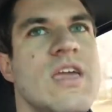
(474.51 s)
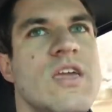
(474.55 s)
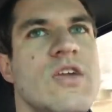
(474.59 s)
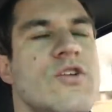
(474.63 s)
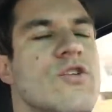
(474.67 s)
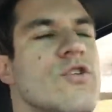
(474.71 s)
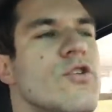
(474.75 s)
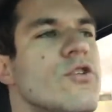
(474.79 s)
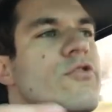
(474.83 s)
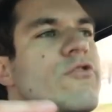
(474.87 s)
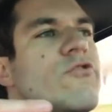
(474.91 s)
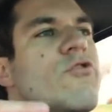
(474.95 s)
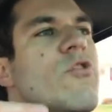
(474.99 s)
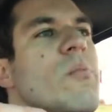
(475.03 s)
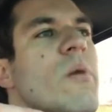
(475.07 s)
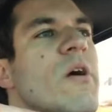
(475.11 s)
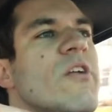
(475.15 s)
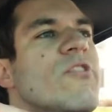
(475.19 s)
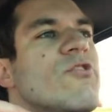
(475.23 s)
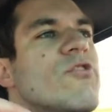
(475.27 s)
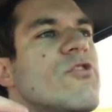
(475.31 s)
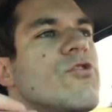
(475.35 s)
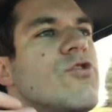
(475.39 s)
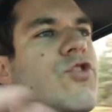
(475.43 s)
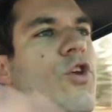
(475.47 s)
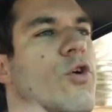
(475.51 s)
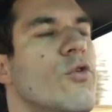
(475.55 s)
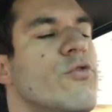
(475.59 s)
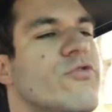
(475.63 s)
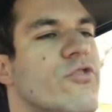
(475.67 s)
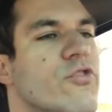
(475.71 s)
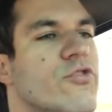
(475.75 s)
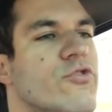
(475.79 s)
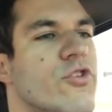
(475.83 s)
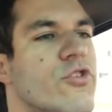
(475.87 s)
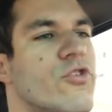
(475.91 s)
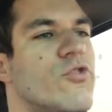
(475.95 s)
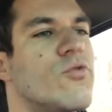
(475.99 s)
You're so much
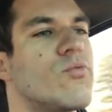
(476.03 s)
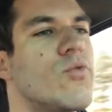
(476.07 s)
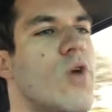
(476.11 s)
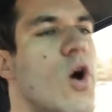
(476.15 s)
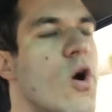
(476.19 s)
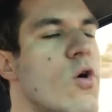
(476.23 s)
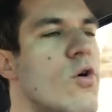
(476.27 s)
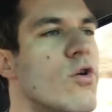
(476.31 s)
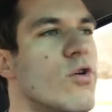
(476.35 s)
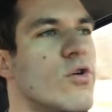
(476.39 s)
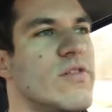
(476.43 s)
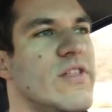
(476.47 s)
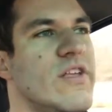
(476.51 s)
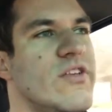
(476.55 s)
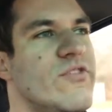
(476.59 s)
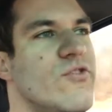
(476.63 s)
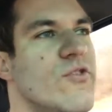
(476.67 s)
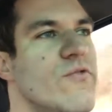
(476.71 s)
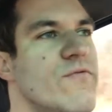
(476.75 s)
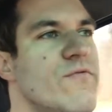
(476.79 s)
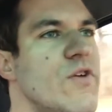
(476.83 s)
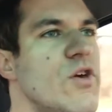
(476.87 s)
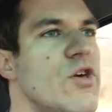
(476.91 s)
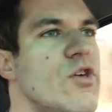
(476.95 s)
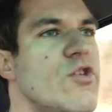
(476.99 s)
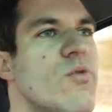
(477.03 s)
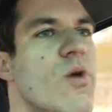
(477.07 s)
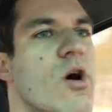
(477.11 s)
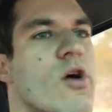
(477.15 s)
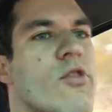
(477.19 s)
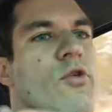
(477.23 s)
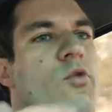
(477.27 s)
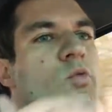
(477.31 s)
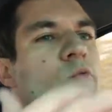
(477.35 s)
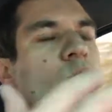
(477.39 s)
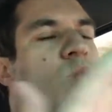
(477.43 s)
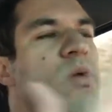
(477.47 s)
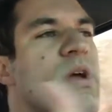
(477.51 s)
closer to the road, or at least you feel you are.
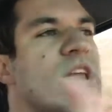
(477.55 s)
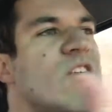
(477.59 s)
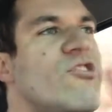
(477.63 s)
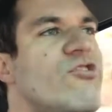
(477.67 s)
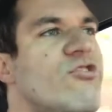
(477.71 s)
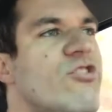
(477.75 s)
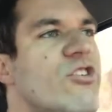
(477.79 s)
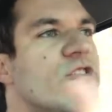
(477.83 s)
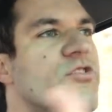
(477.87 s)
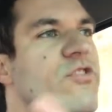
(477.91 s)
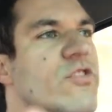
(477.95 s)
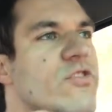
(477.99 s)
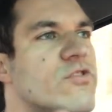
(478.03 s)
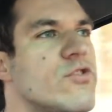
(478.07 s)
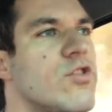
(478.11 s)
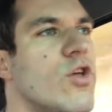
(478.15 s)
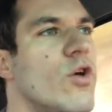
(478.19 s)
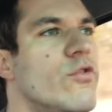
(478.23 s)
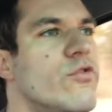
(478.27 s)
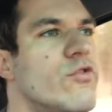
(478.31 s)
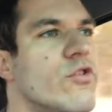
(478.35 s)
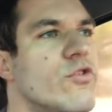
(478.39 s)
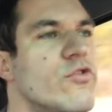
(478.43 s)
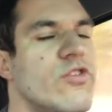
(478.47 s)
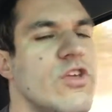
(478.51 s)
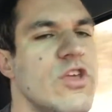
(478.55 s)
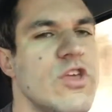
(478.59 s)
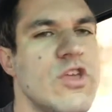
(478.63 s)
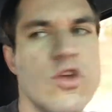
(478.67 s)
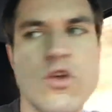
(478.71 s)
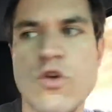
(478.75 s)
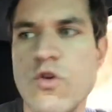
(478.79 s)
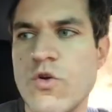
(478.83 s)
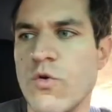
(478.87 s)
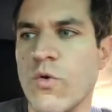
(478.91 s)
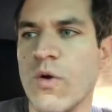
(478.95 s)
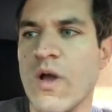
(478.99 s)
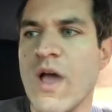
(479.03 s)
The windshield is closer to
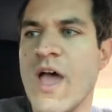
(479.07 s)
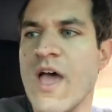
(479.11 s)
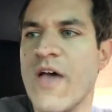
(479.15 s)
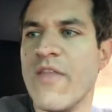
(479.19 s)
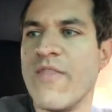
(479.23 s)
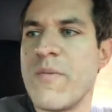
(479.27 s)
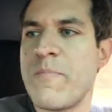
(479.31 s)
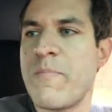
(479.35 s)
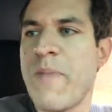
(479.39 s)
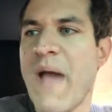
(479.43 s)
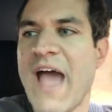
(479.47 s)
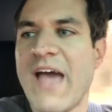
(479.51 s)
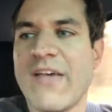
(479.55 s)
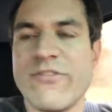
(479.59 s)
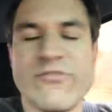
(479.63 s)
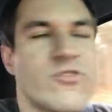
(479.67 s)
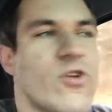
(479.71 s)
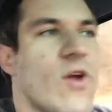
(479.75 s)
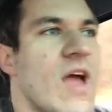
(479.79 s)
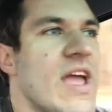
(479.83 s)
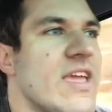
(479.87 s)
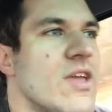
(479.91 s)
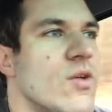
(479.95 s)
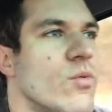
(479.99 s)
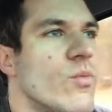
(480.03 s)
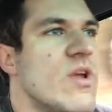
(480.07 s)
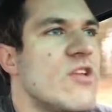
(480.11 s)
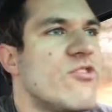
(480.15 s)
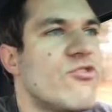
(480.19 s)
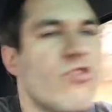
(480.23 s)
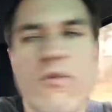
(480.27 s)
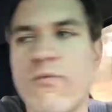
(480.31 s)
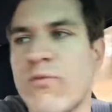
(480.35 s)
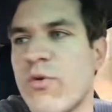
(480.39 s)
you. The passenger, I can reach